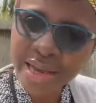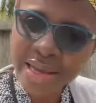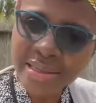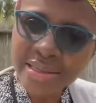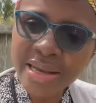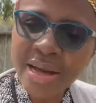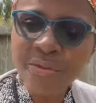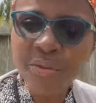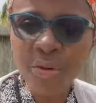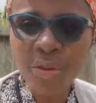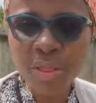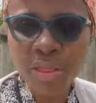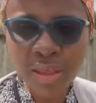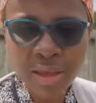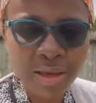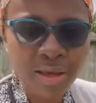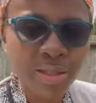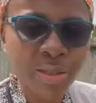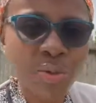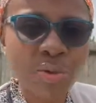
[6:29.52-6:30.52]
how for
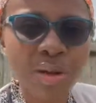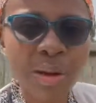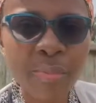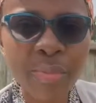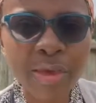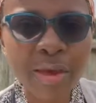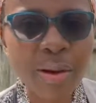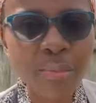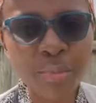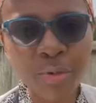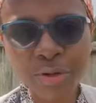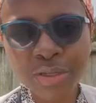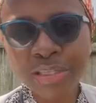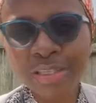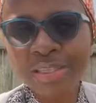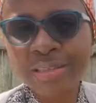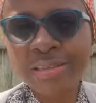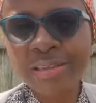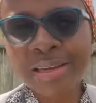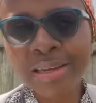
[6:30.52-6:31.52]
things so that may your
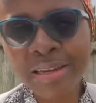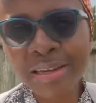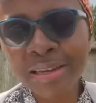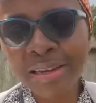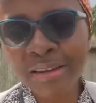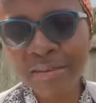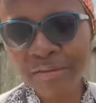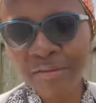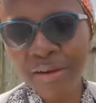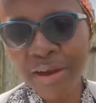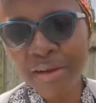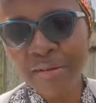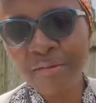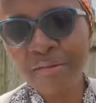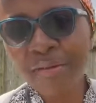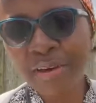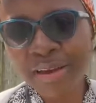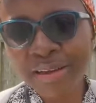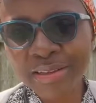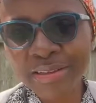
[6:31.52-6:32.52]
body they fine.
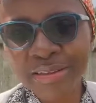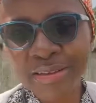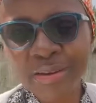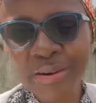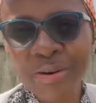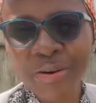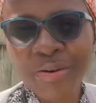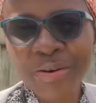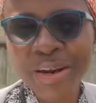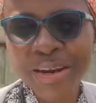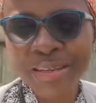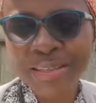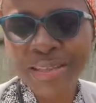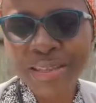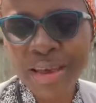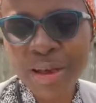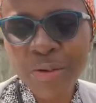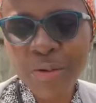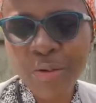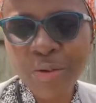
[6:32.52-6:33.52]
All right,
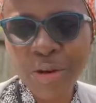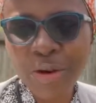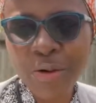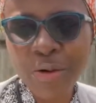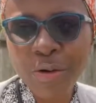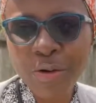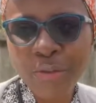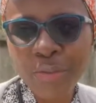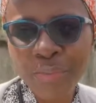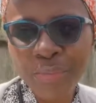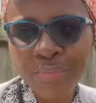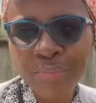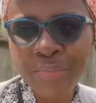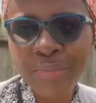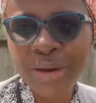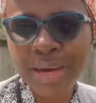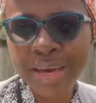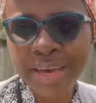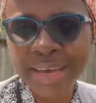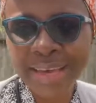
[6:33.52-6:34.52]
thank you now all.
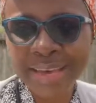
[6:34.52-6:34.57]
Bye.